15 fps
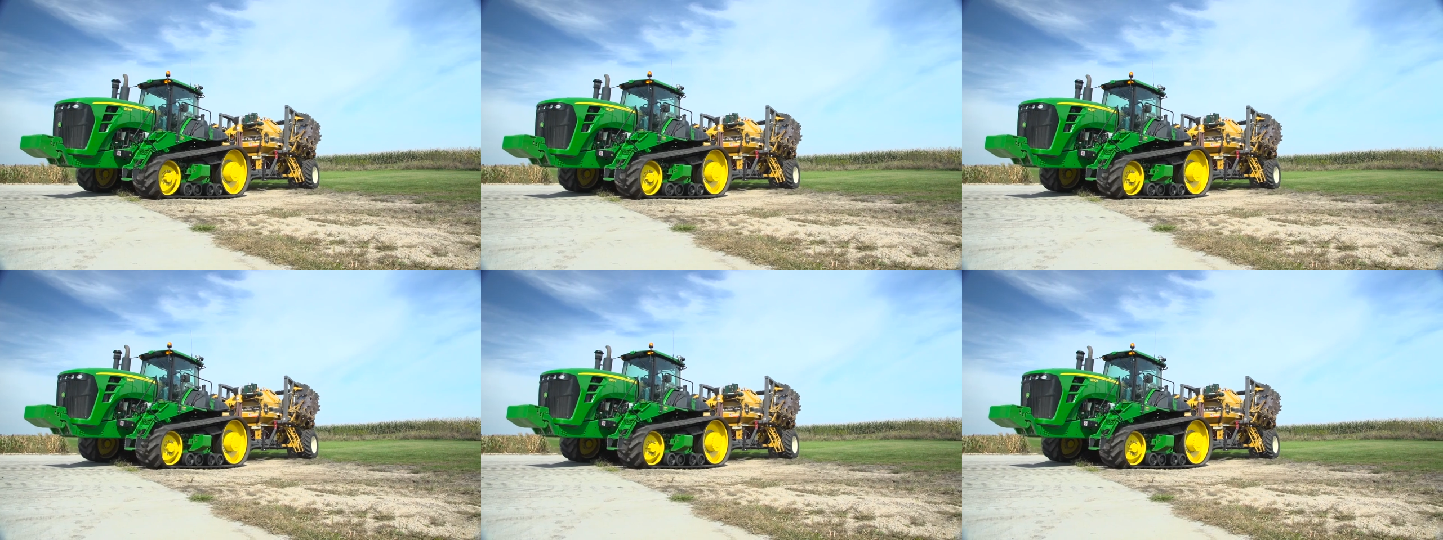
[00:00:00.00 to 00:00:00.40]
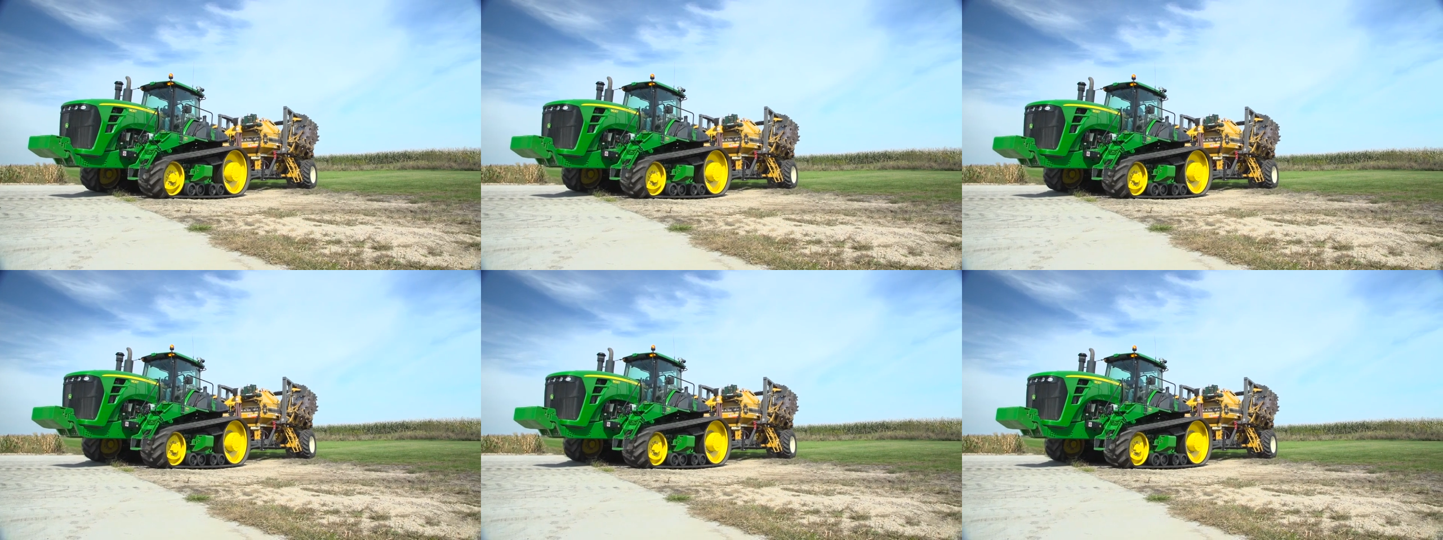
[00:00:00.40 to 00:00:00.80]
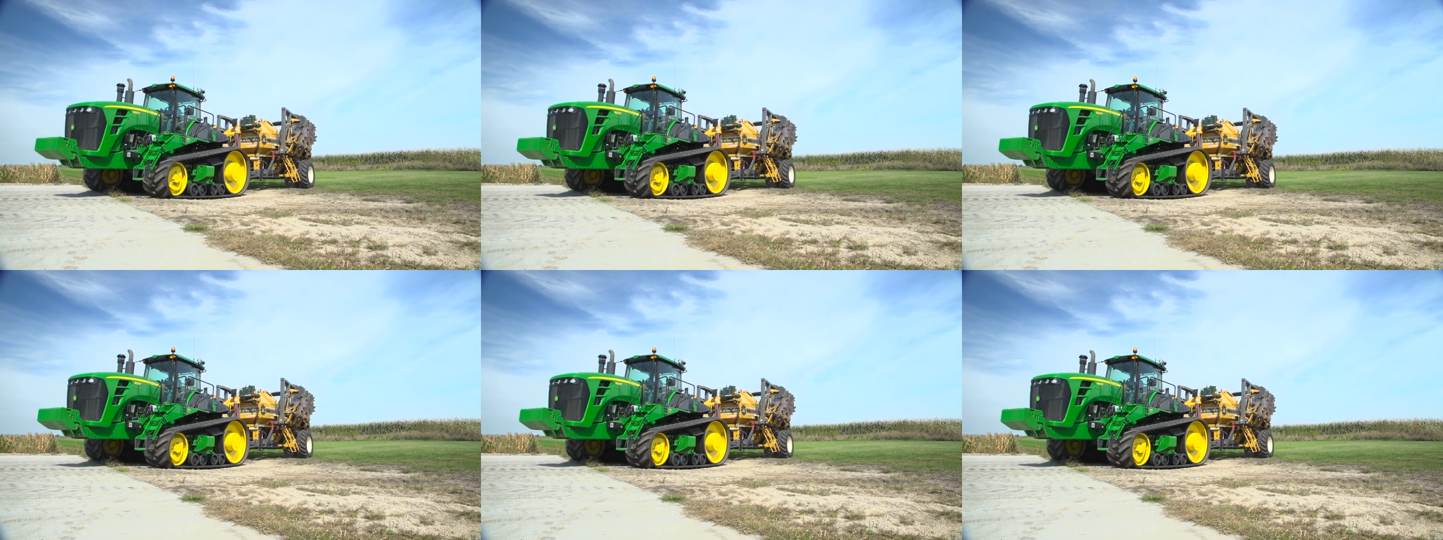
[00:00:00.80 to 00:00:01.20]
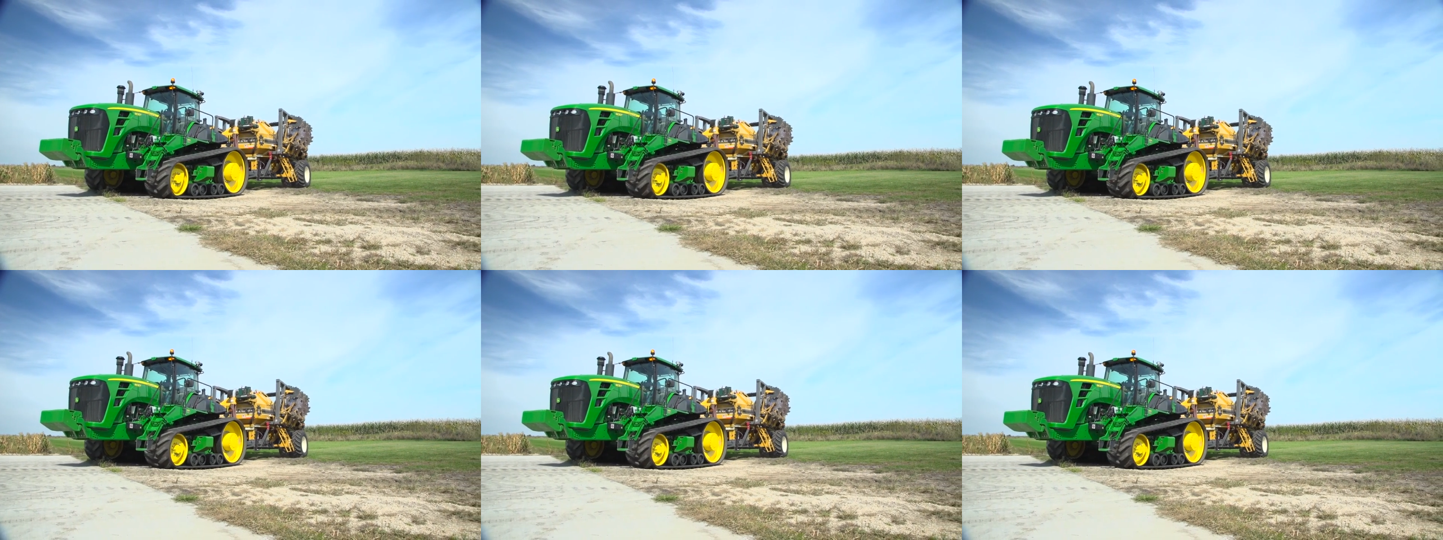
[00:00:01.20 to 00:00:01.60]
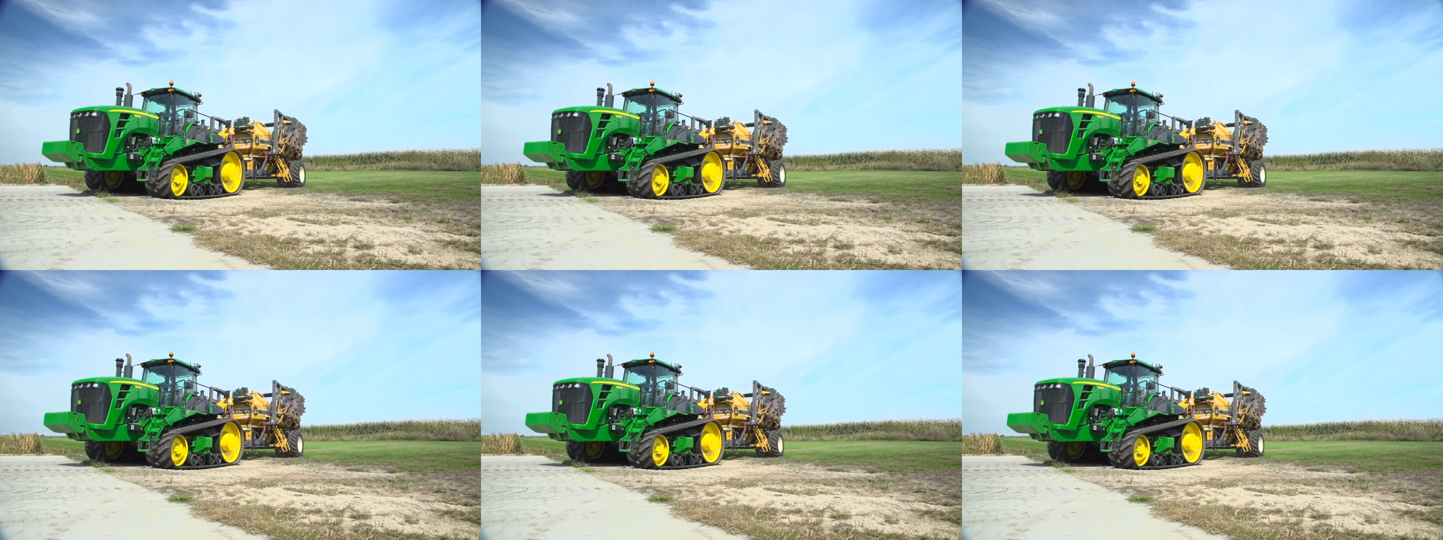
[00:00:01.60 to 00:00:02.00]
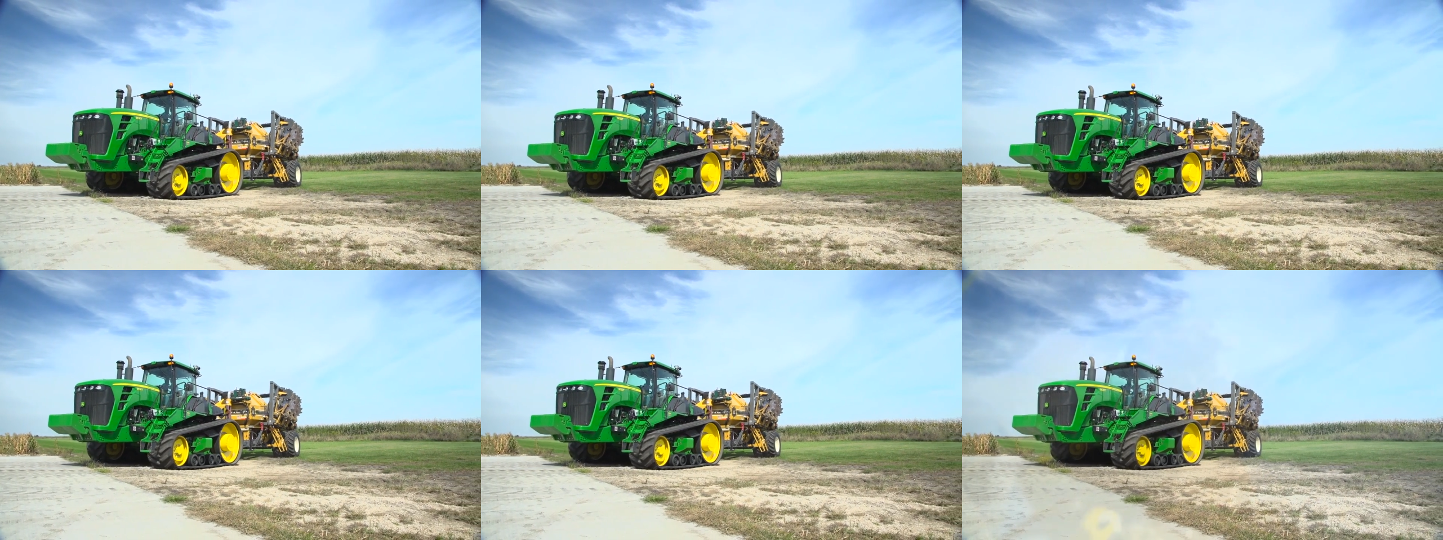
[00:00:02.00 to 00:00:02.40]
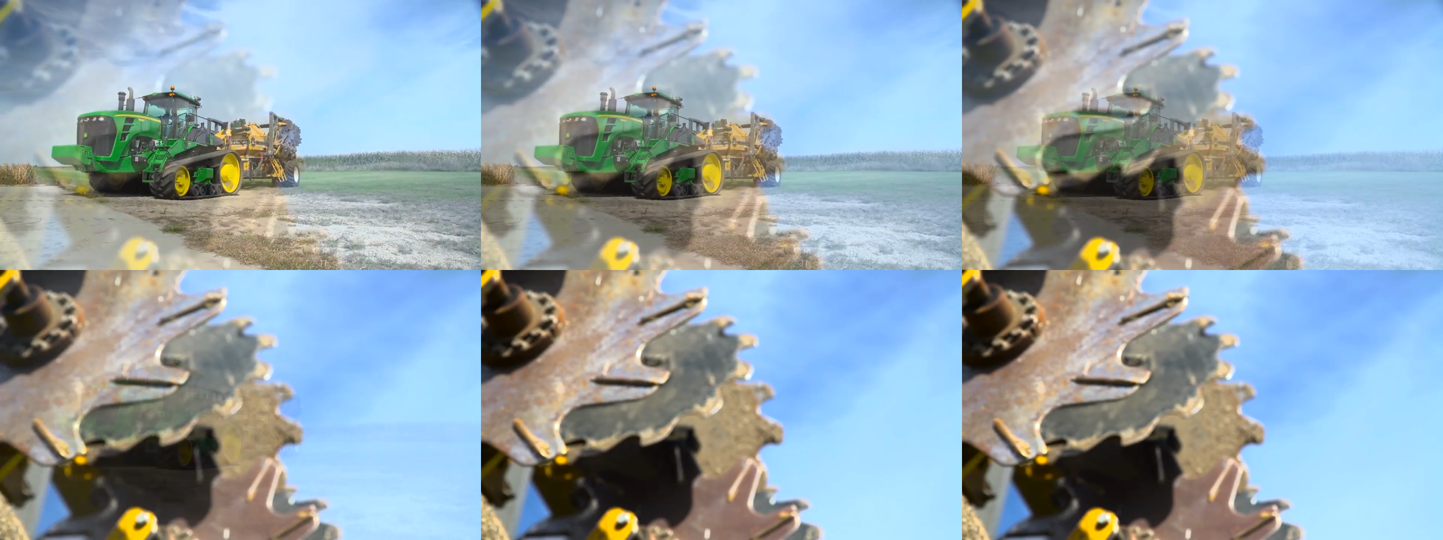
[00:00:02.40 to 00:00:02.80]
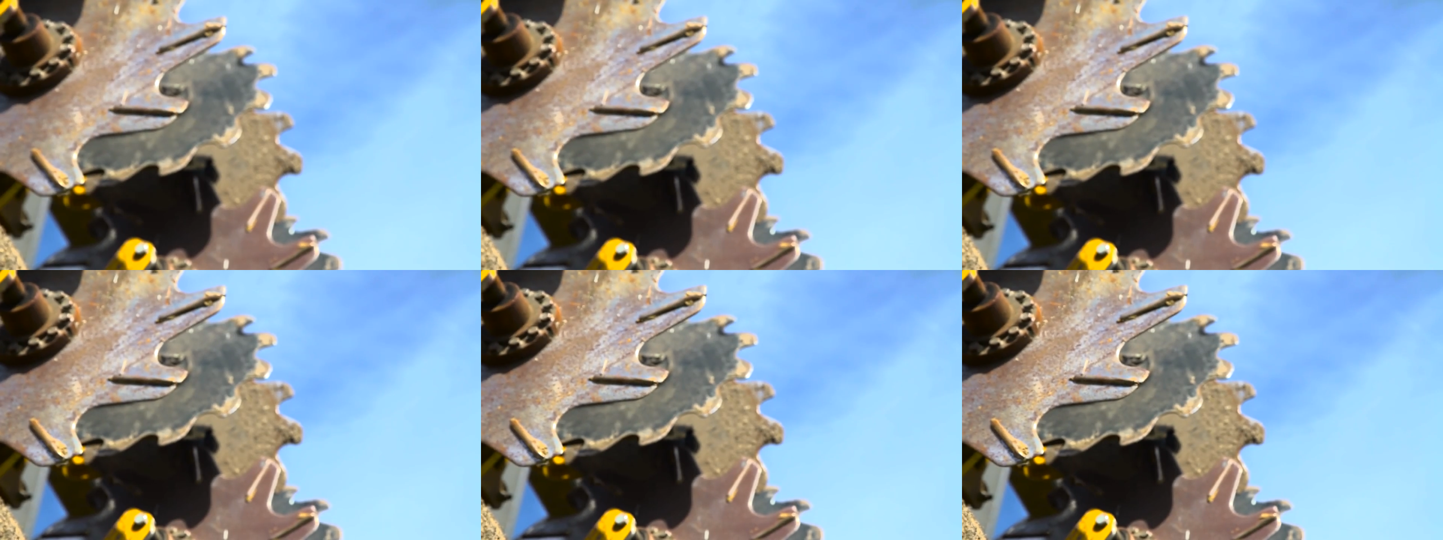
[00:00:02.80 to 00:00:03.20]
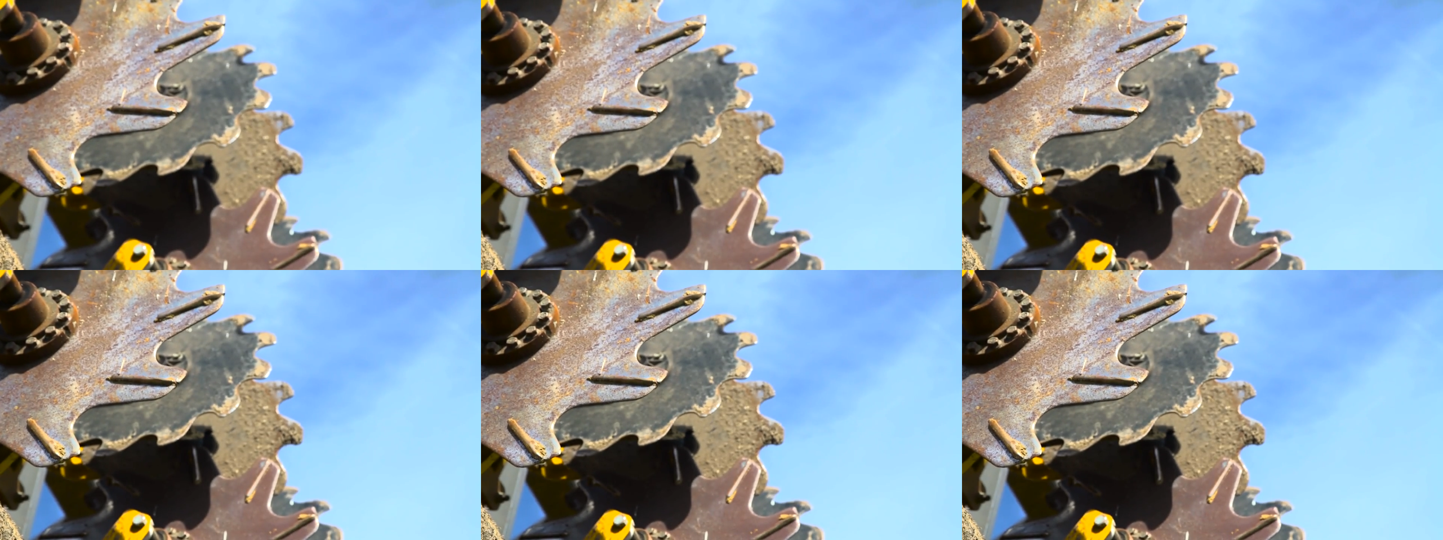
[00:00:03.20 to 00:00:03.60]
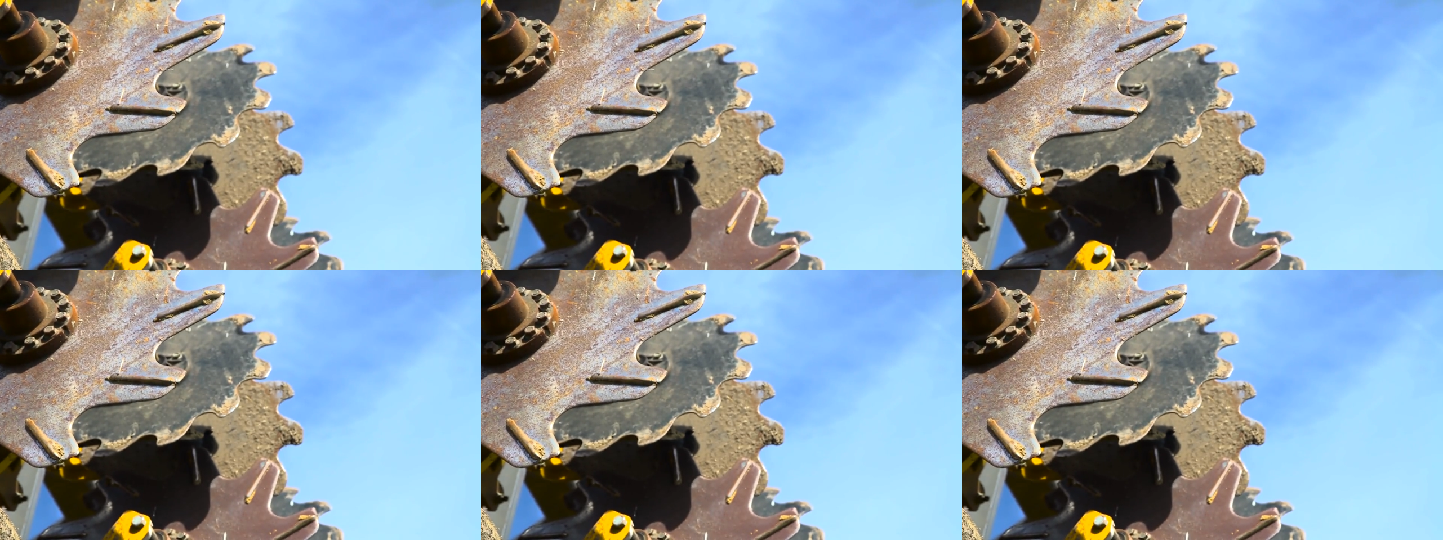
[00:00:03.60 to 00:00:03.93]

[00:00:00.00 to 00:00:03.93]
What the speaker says: No face is visible, so there are no lips to read.